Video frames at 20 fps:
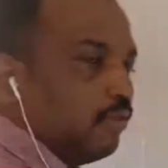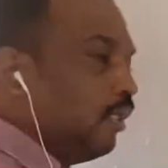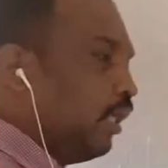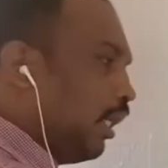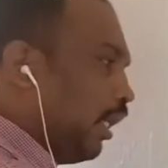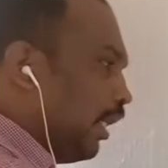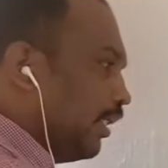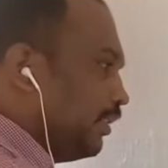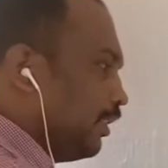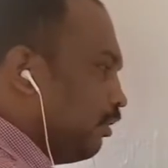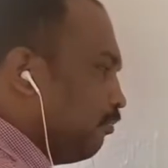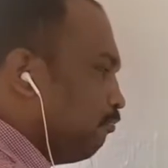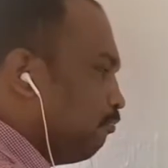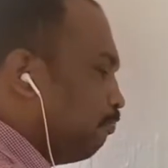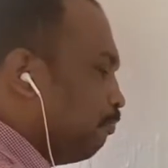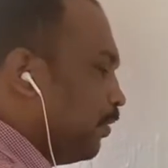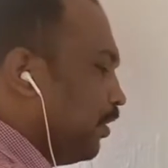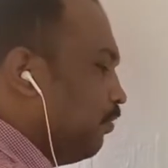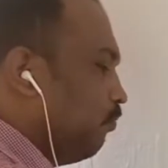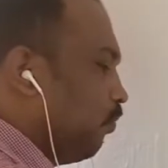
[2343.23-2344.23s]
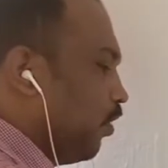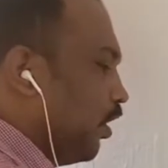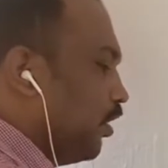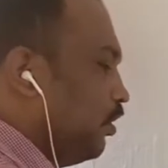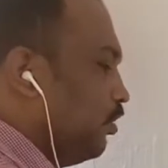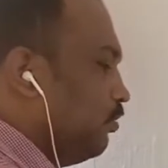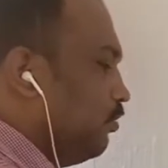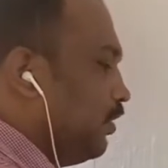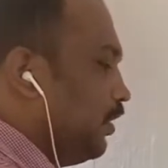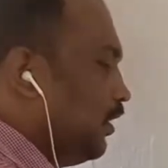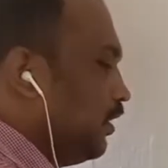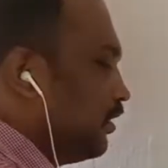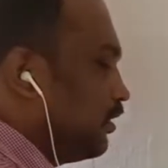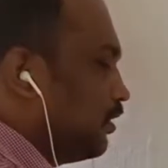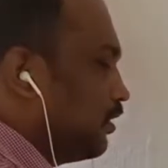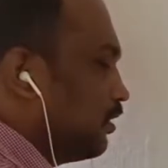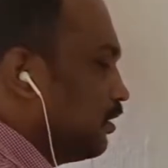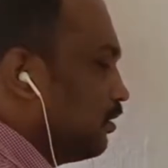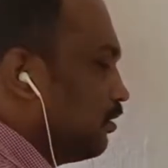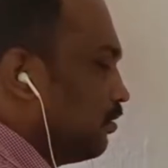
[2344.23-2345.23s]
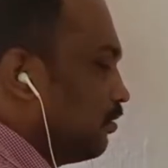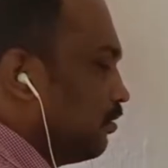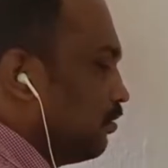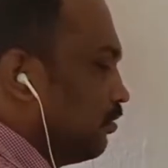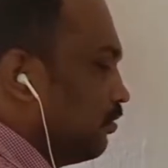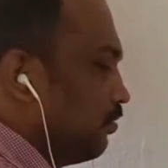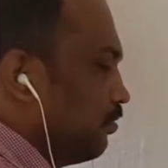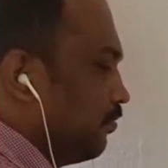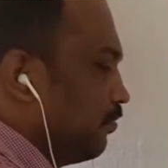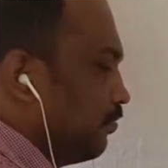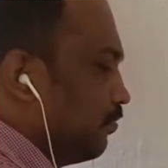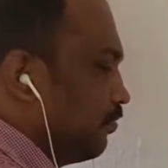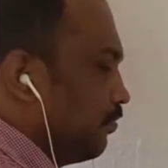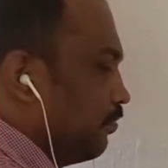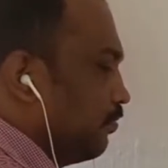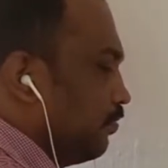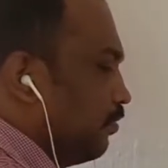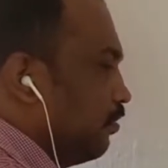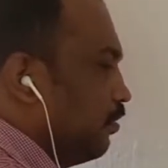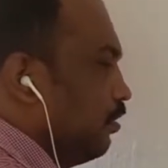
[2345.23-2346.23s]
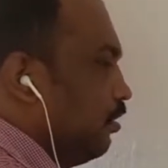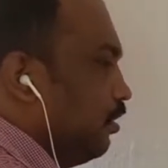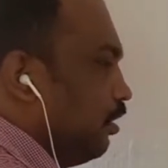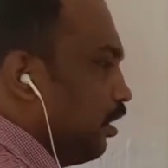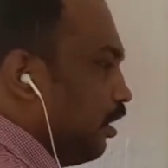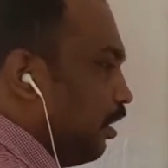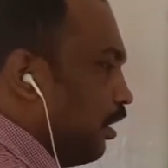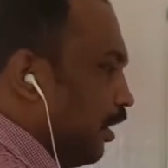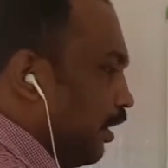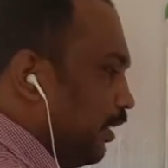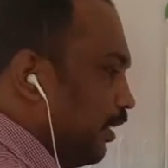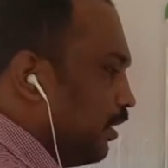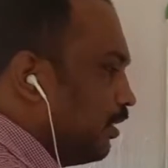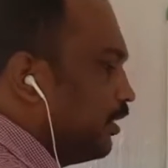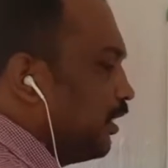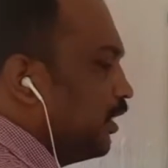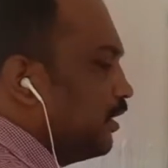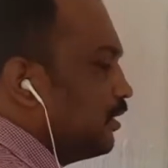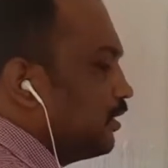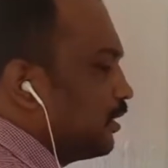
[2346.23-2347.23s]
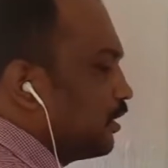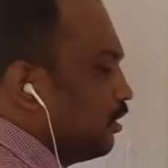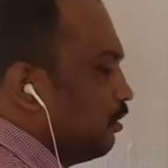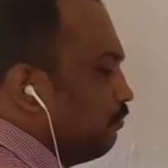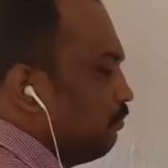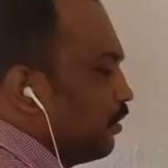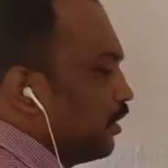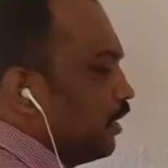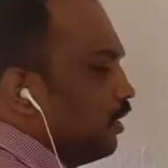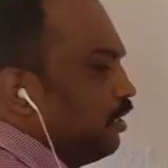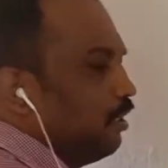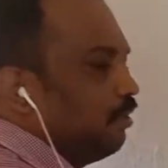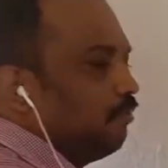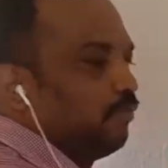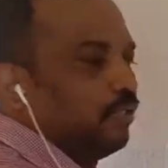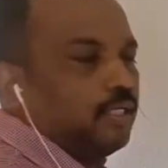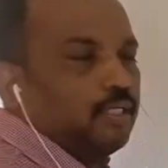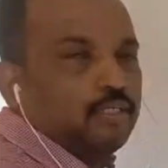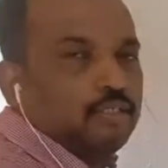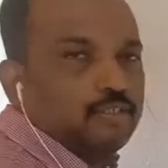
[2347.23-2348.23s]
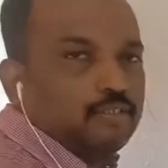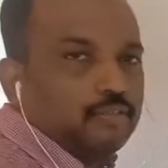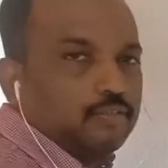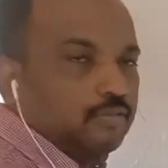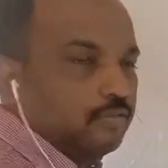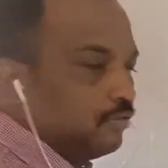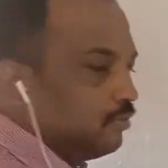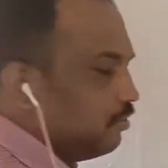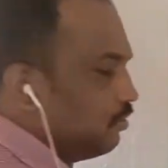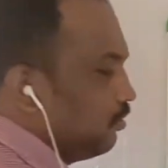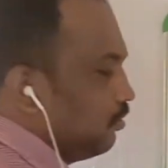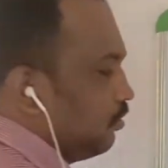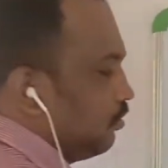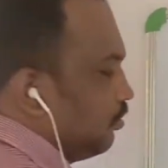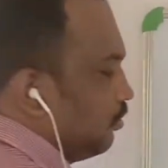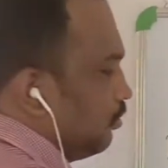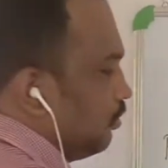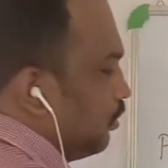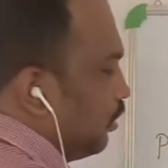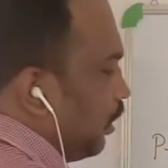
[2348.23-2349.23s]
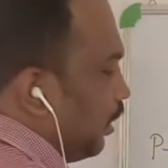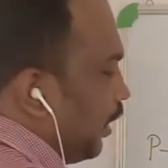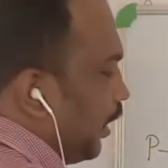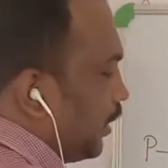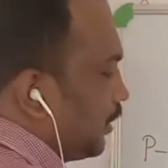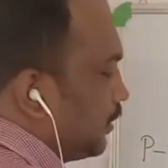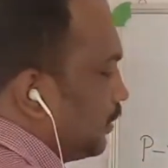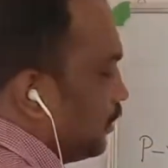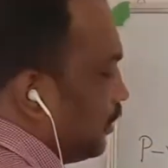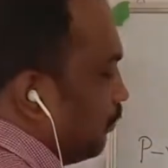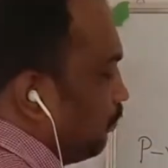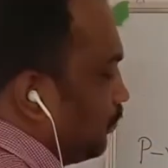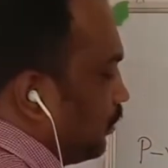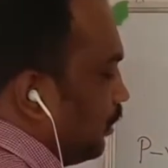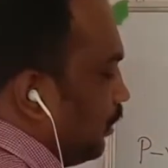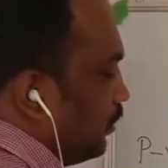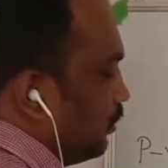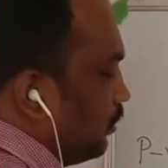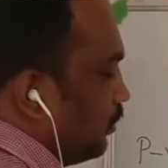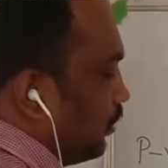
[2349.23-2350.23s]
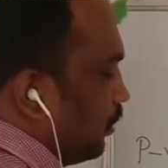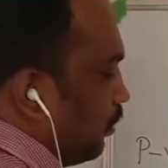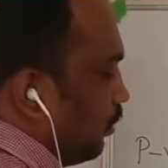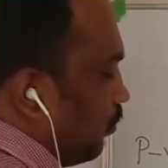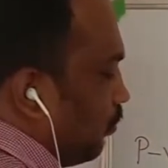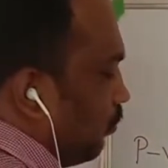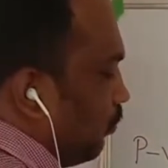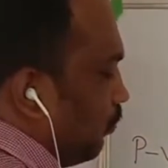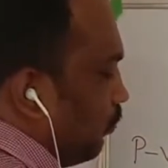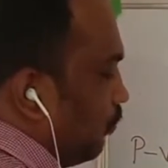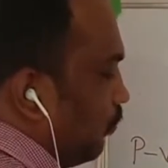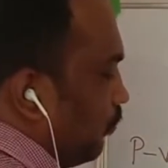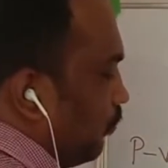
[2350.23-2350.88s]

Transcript: And if P value is higher than significant level, accept H0.